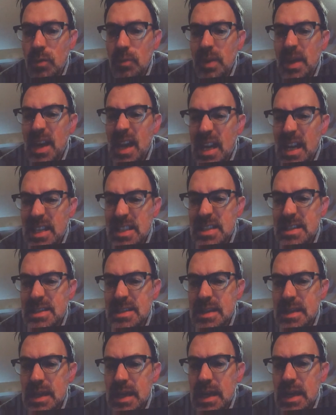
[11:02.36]
or
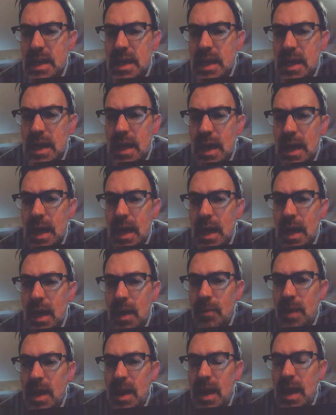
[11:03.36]
pests.
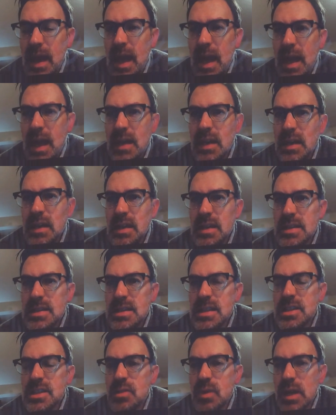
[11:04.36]
And it's
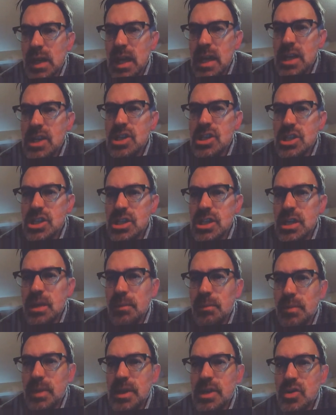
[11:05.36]
this relationship
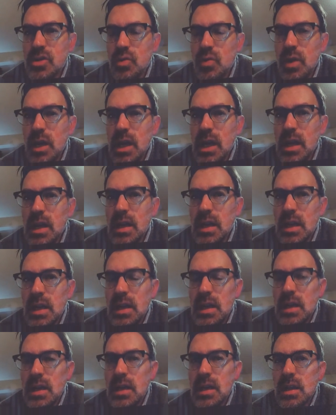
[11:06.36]
between
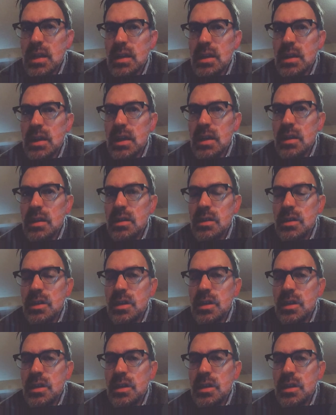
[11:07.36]
the